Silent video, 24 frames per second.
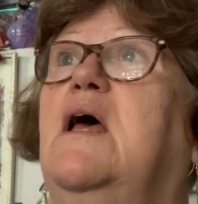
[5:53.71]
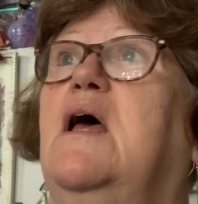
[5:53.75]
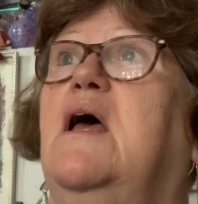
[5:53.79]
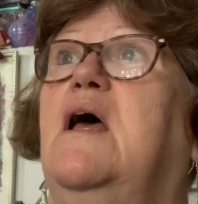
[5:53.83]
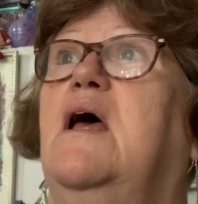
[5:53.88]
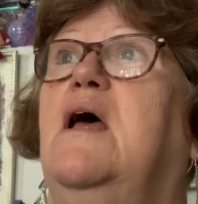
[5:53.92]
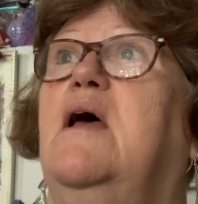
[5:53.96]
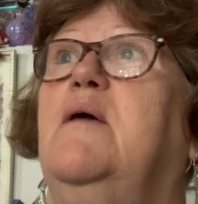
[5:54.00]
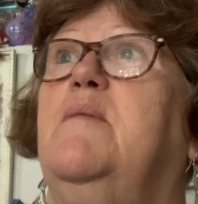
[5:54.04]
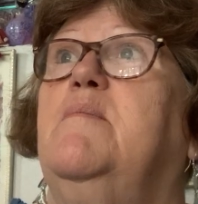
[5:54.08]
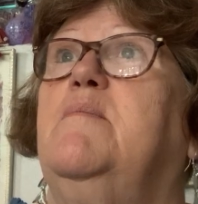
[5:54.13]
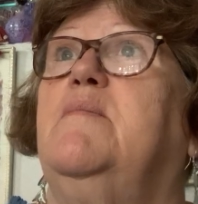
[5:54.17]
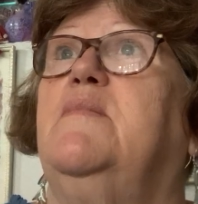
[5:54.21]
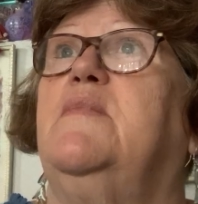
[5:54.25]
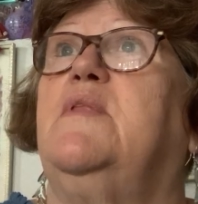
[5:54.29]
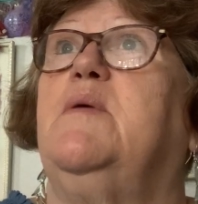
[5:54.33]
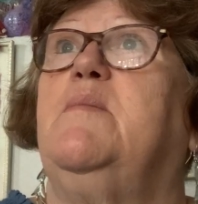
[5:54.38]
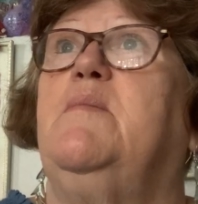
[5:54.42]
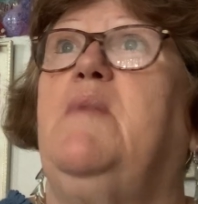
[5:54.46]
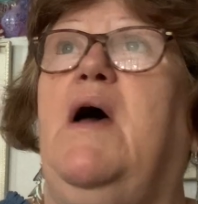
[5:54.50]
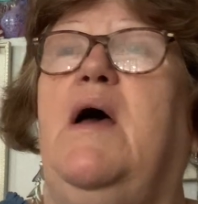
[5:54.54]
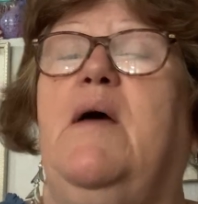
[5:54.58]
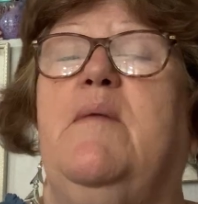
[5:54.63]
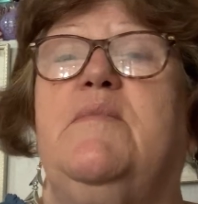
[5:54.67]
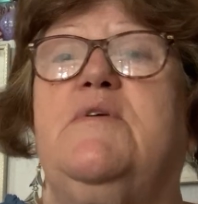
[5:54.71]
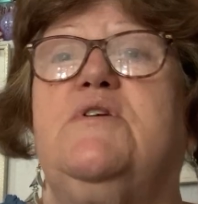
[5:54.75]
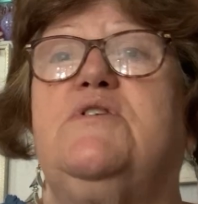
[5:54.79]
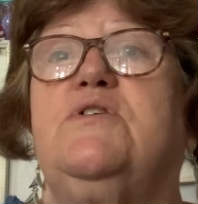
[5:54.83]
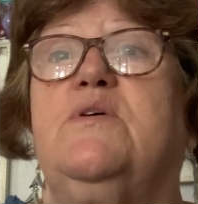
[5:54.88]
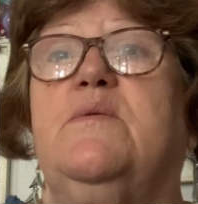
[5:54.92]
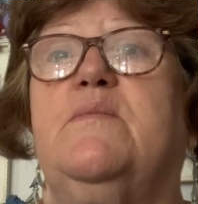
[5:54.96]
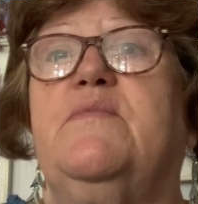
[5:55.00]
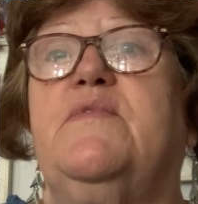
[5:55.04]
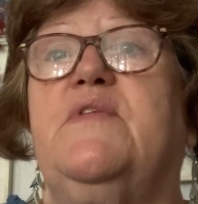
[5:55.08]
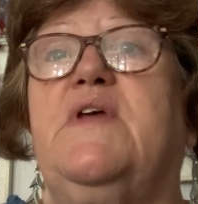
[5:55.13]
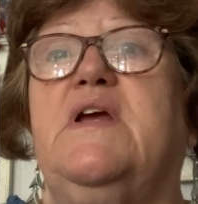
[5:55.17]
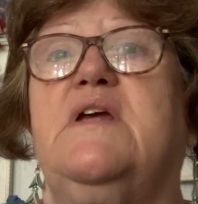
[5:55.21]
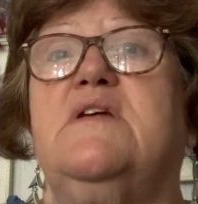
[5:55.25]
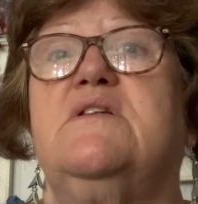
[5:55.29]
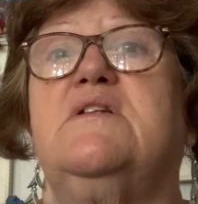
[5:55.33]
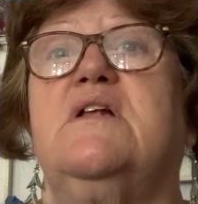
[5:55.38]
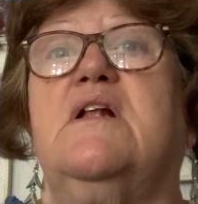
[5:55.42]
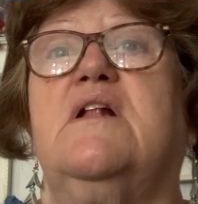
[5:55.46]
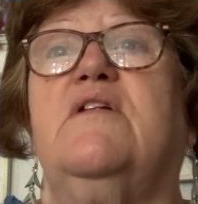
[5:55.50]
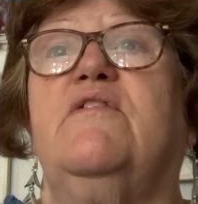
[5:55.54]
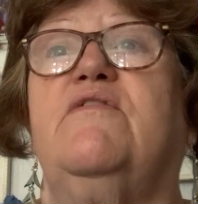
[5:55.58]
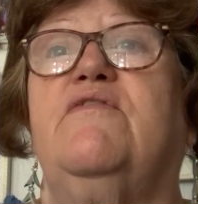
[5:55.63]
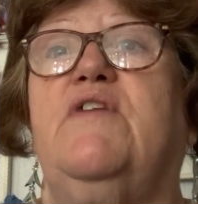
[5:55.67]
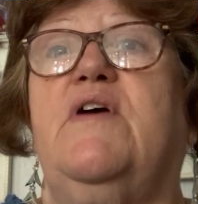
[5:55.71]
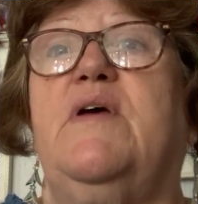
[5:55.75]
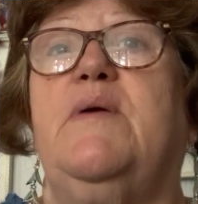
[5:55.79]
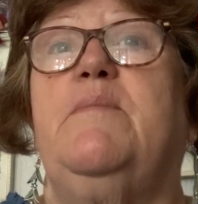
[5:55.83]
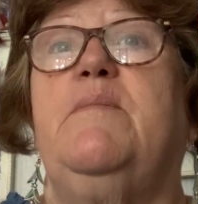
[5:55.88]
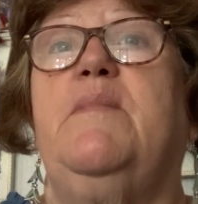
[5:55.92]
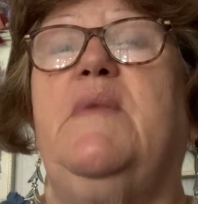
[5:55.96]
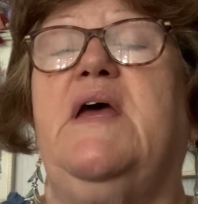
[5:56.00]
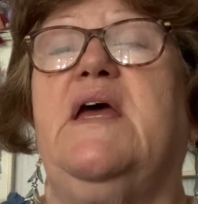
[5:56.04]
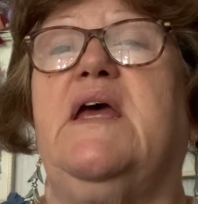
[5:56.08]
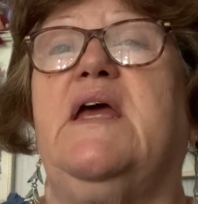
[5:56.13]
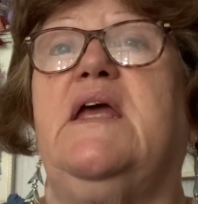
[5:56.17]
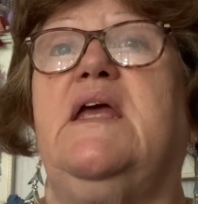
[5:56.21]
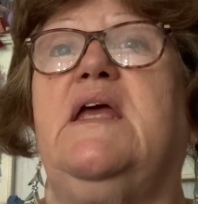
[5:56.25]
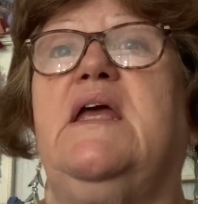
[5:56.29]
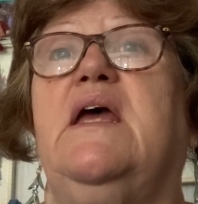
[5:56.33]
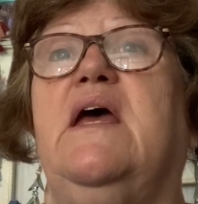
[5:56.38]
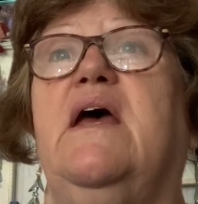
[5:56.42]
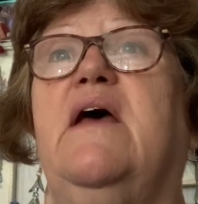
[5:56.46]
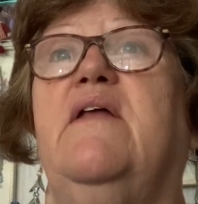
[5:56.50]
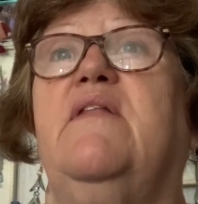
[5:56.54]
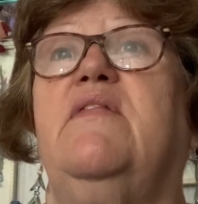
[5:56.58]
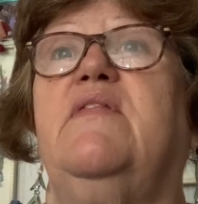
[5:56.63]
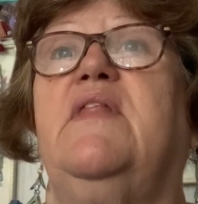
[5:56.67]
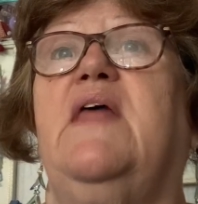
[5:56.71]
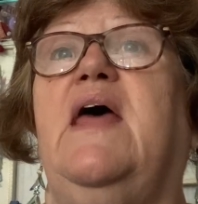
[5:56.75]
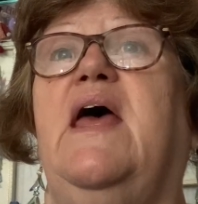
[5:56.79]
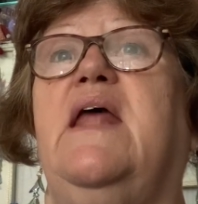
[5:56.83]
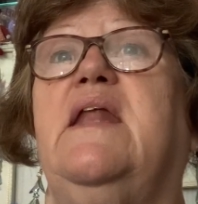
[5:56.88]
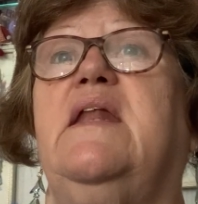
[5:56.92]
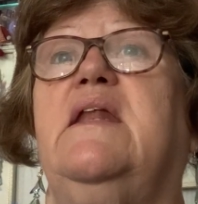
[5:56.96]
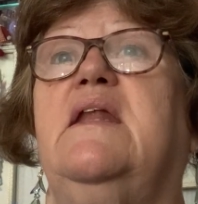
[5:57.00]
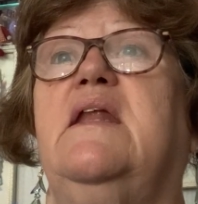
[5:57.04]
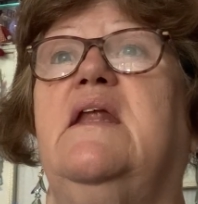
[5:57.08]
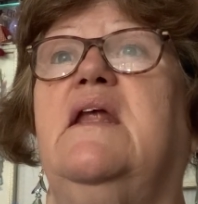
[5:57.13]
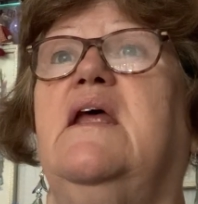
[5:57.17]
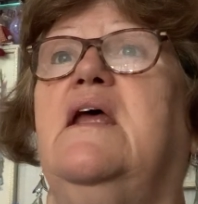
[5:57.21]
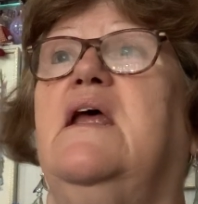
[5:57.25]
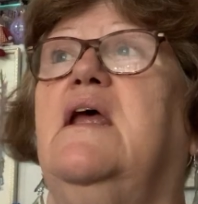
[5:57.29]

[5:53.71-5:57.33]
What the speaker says: There might be some things that'll fit me, and then